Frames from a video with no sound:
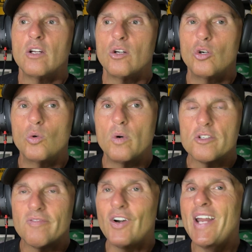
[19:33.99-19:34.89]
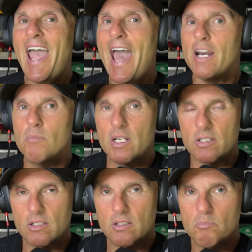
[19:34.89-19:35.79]
who was very adamant
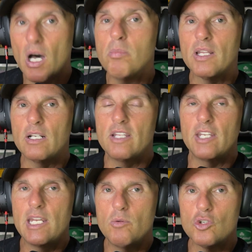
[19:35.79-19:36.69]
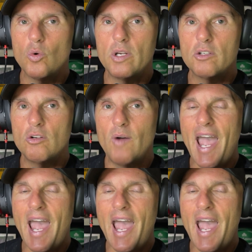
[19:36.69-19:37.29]
publicly that he was going to